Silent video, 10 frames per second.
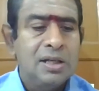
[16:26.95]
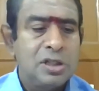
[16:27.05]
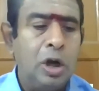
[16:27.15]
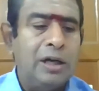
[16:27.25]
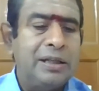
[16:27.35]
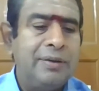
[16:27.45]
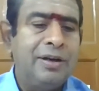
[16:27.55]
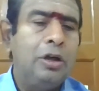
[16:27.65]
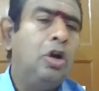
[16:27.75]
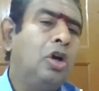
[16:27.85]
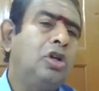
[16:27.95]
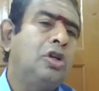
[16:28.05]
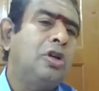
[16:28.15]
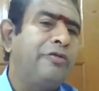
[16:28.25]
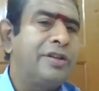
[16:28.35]
So I've given a lot
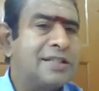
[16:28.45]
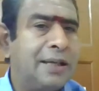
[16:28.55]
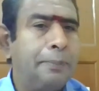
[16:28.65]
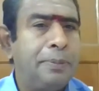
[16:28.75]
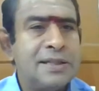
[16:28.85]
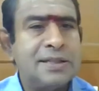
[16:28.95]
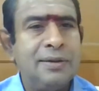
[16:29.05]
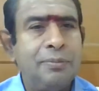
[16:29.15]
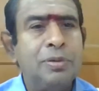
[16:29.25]
of examples